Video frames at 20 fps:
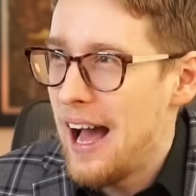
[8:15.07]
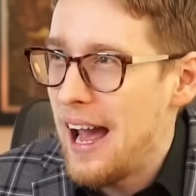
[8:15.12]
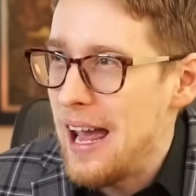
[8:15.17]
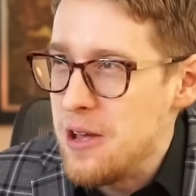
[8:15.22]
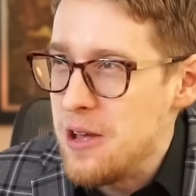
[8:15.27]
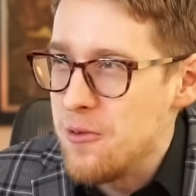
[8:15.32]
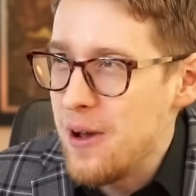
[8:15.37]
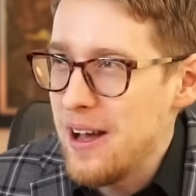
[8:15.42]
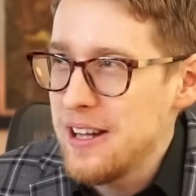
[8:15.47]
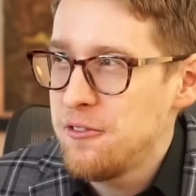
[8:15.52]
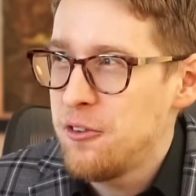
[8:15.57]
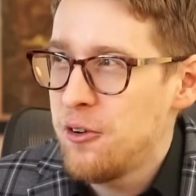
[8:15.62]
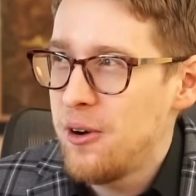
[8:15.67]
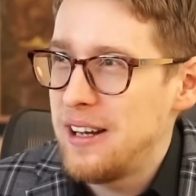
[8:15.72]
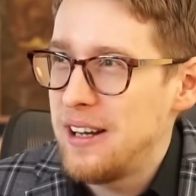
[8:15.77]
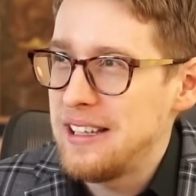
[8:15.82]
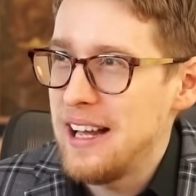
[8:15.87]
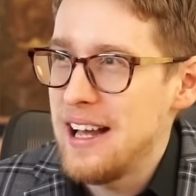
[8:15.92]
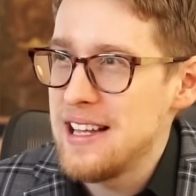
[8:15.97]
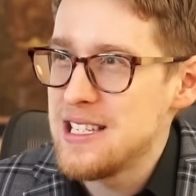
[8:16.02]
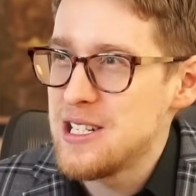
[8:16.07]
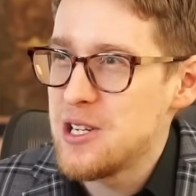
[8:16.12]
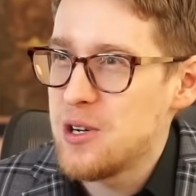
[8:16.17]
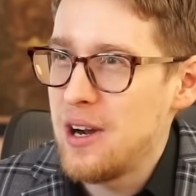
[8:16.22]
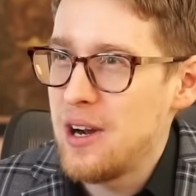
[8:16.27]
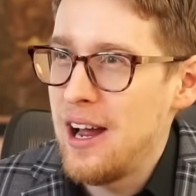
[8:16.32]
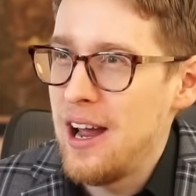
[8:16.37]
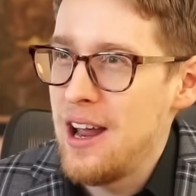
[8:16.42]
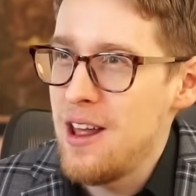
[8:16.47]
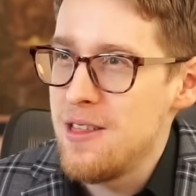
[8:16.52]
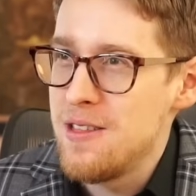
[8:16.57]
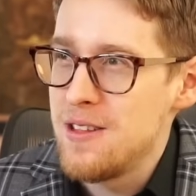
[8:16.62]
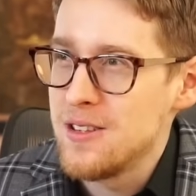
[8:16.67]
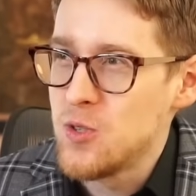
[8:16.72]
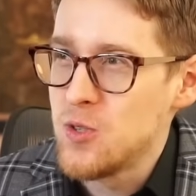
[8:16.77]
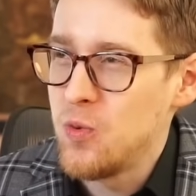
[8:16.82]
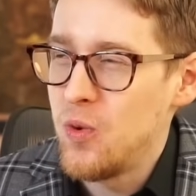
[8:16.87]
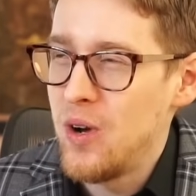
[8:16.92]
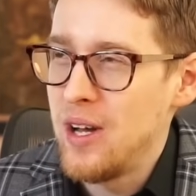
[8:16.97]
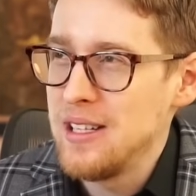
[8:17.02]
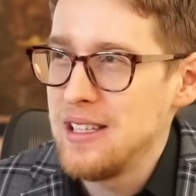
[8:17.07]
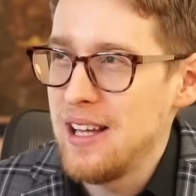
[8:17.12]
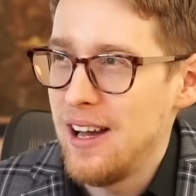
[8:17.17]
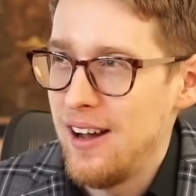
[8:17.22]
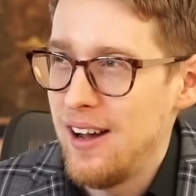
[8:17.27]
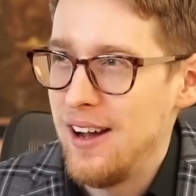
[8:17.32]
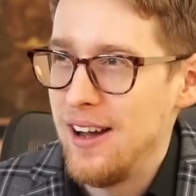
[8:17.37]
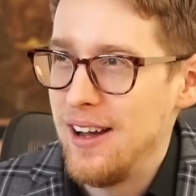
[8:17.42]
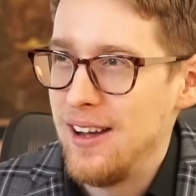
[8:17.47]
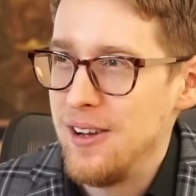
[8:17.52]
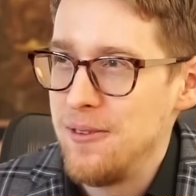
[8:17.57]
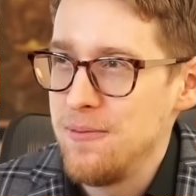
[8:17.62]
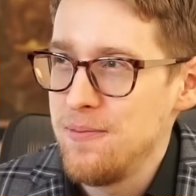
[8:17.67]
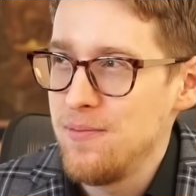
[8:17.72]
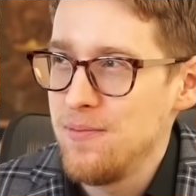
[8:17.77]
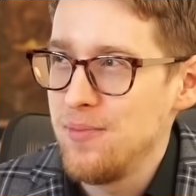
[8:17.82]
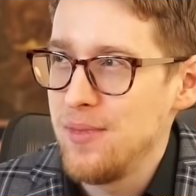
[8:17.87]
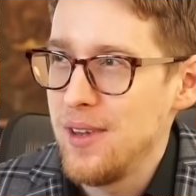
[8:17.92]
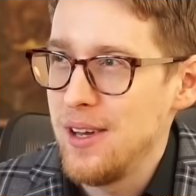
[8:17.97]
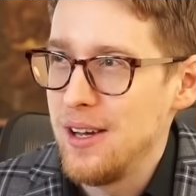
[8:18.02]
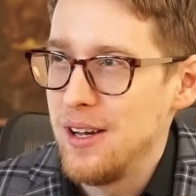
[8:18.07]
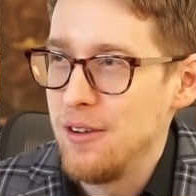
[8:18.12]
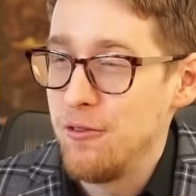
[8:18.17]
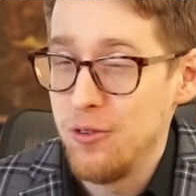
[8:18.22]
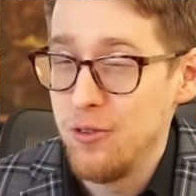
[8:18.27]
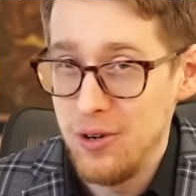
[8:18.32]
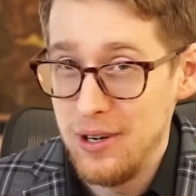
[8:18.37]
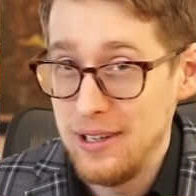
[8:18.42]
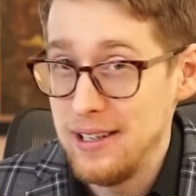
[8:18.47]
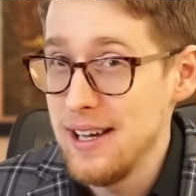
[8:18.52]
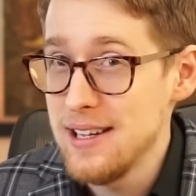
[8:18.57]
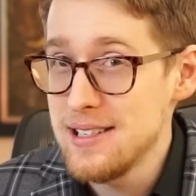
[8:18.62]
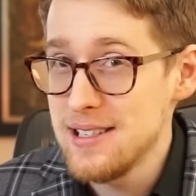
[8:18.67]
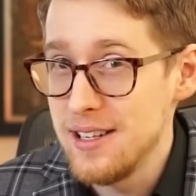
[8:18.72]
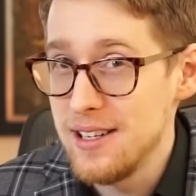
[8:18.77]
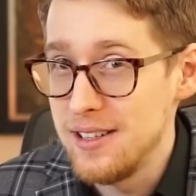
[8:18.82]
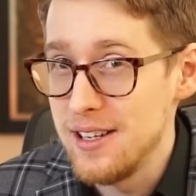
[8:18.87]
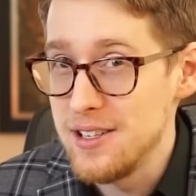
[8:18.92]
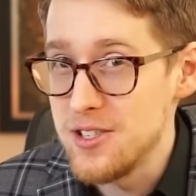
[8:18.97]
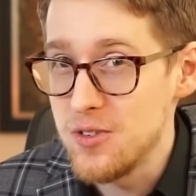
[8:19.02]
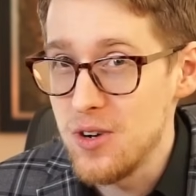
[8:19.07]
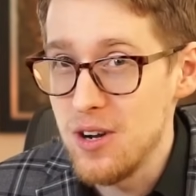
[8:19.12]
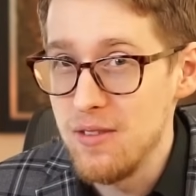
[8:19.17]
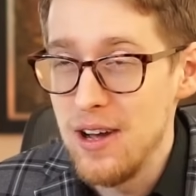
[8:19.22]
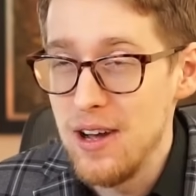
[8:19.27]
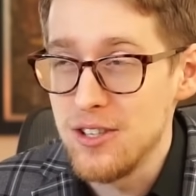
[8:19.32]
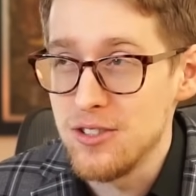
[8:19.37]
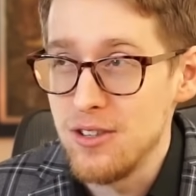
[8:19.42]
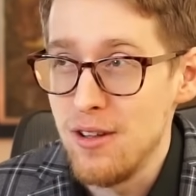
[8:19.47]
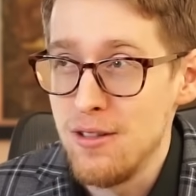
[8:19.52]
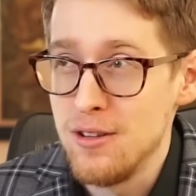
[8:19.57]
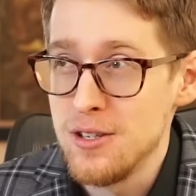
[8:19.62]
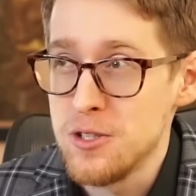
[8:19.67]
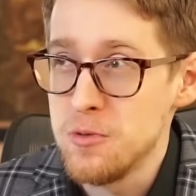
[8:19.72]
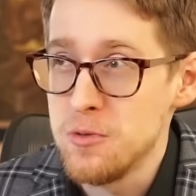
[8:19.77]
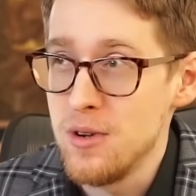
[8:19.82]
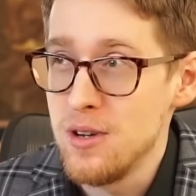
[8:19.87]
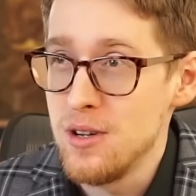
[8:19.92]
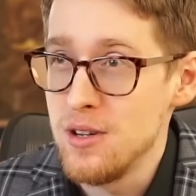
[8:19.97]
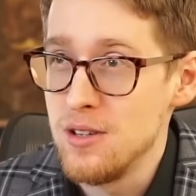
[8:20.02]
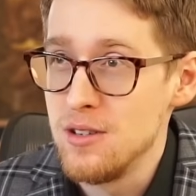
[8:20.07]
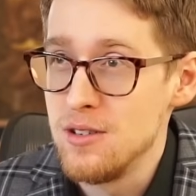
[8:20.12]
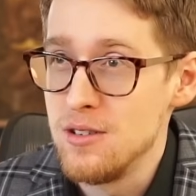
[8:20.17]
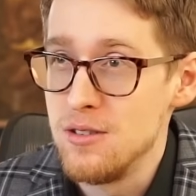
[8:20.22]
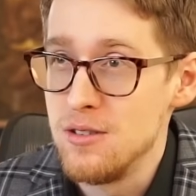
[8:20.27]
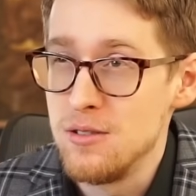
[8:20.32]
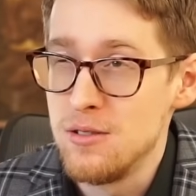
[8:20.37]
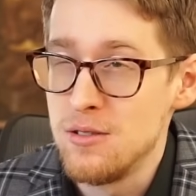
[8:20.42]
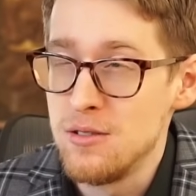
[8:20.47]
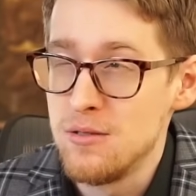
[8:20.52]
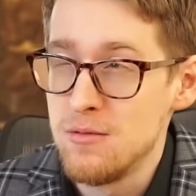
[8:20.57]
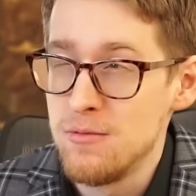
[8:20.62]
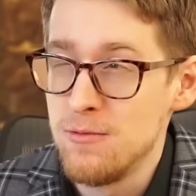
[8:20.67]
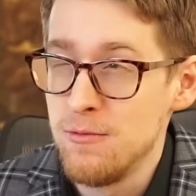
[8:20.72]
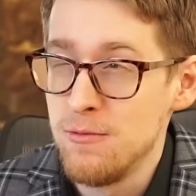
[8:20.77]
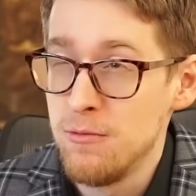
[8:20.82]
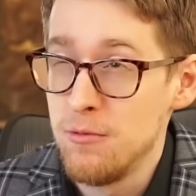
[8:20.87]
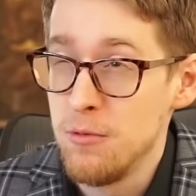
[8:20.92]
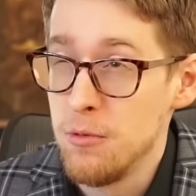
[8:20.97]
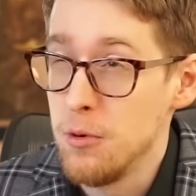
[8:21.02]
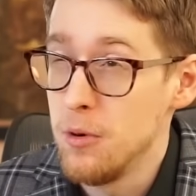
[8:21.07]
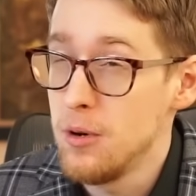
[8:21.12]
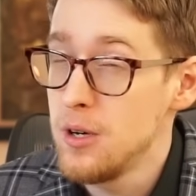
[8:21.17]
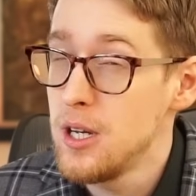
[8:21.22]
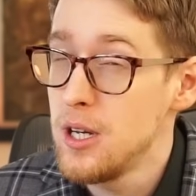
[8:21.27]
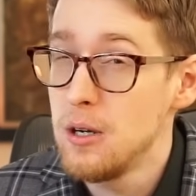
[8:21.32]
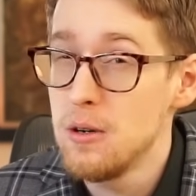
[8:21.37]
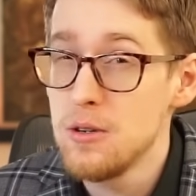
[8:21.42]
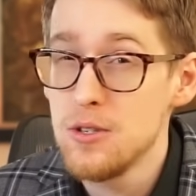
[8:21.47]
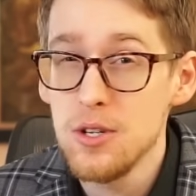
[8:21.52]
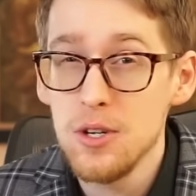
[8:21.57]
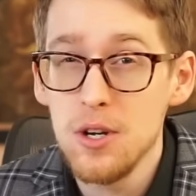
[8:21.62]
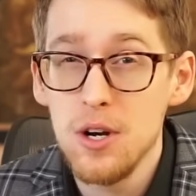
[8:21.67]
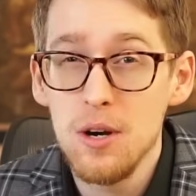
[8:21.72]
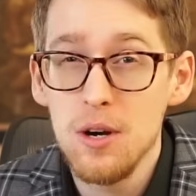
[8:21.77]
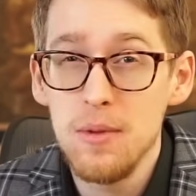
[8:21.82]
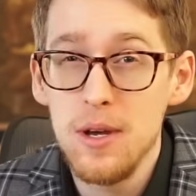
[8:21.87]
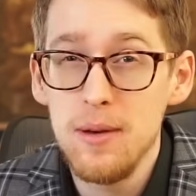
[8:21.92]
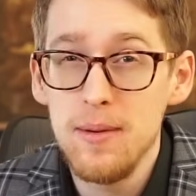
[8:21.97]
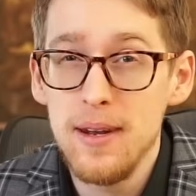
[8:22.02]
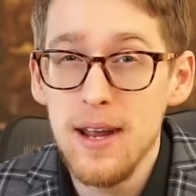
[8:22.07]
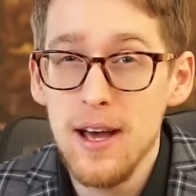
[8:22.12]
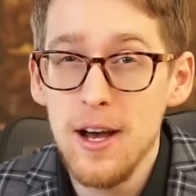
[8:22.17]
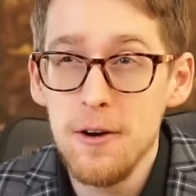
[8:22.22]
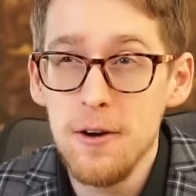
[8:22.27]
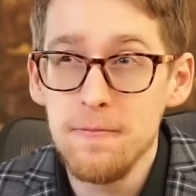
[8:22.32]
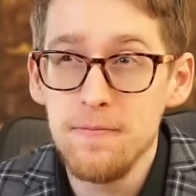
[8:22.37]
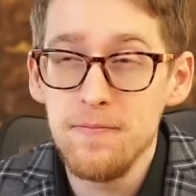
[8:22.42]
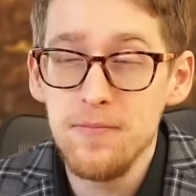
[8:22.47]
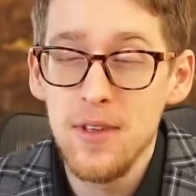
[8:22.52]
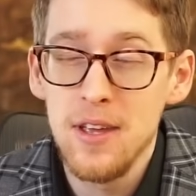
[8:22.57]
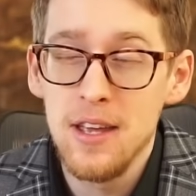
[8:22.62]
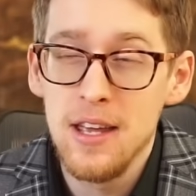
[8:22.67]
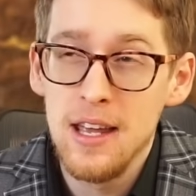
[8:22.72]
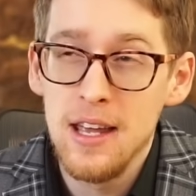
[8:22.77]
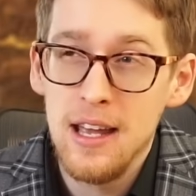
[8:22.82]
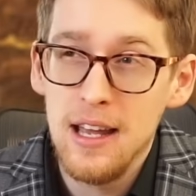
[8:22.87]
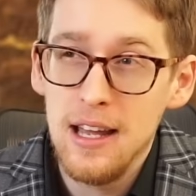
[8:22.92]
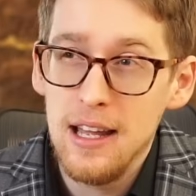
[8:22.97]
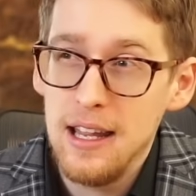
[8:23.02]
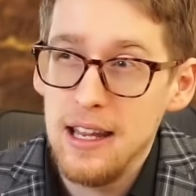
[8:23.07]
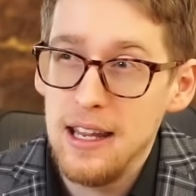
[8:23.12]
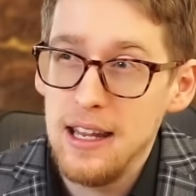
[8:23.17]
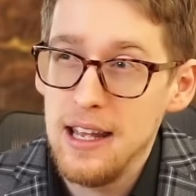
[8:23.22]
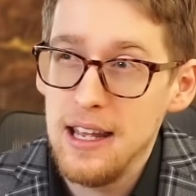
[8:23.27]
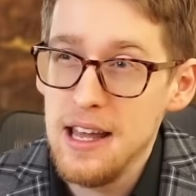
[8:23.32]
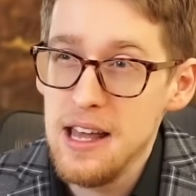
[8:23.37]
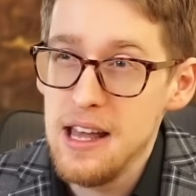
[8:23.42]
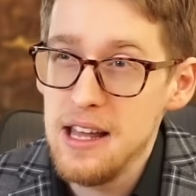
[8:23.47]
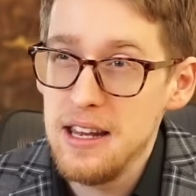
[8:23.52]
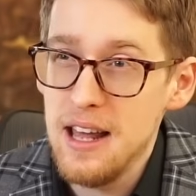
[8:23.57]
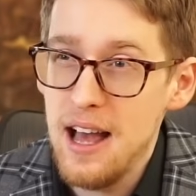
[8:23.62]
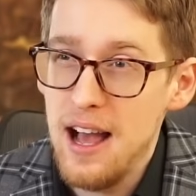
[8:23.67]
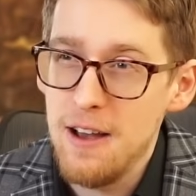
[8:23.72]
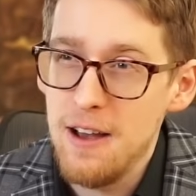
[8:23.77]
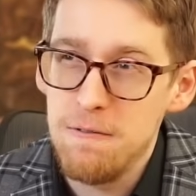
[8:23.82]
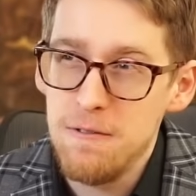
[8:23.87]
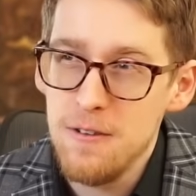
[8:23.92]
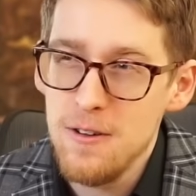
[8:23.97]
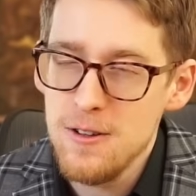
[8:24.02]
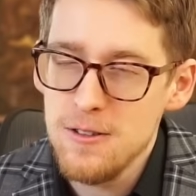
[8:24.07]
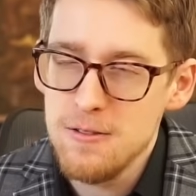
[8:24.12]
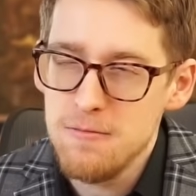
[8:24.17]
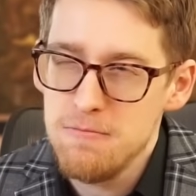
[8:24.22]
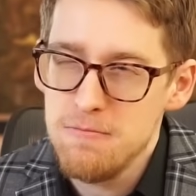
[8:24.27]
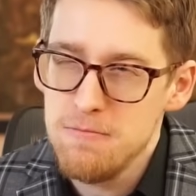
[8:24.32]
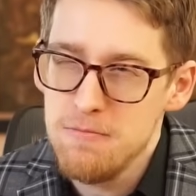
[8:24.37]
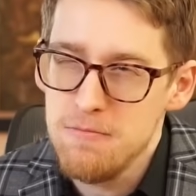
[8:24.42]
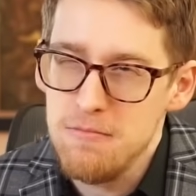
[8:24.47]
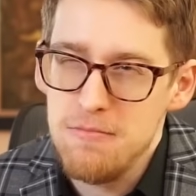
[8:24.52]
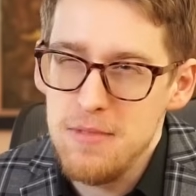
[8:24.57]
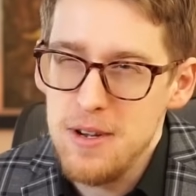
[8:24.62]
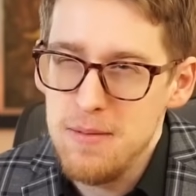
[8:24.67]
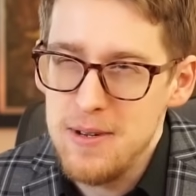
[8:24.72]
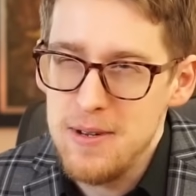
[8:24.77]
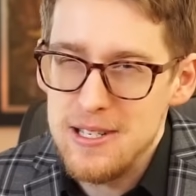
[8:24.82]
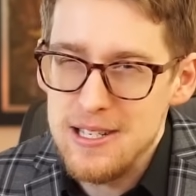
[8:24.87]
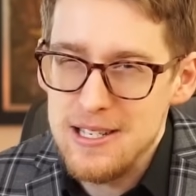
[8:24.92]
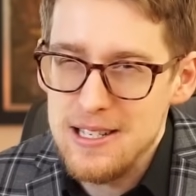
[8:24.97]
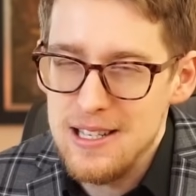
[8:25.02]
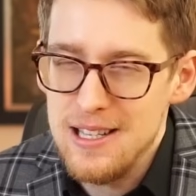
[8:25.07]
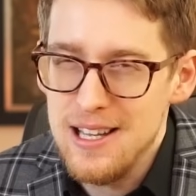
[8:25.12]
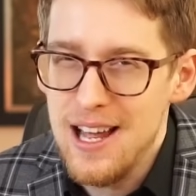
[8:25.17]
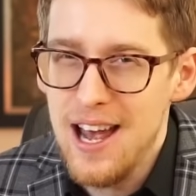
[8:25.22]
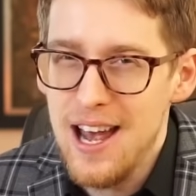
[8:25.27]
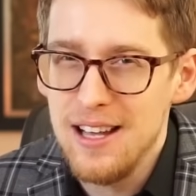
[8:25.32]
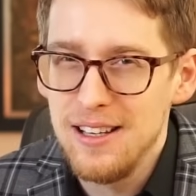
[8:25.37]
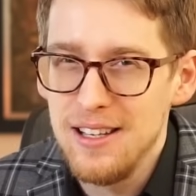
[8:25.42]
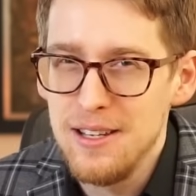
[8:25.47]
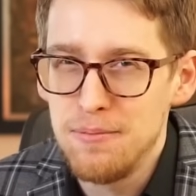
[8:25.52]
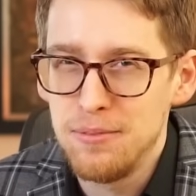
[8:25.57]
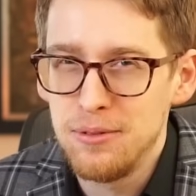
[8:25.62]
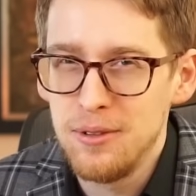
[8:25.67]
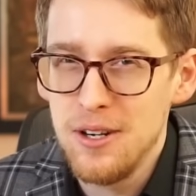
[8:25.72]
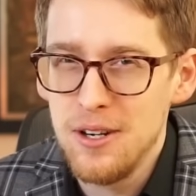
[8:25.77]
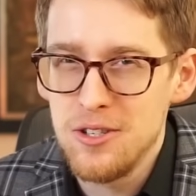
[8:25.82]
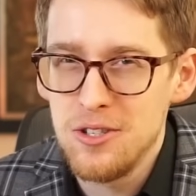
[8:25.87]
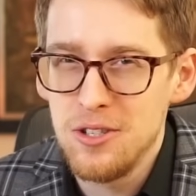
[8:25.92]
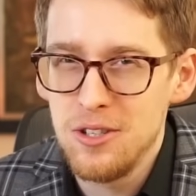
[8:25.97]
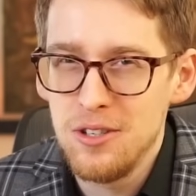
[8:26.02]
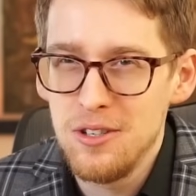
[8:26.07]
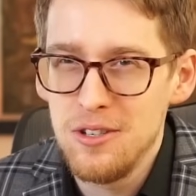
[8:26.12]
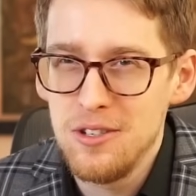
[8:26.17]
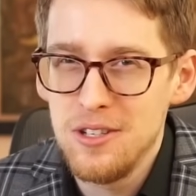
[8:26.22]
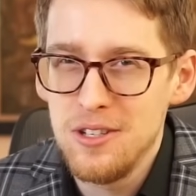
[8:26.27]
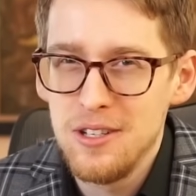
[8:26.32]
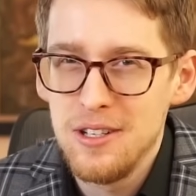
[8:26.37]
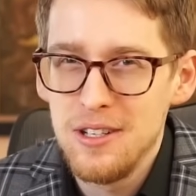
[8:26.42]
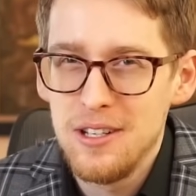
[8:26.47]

I went for a test drive this one time, for a Tesla test drive actually. This was 4 years ago maybe now. And I felt maybe slightly pressured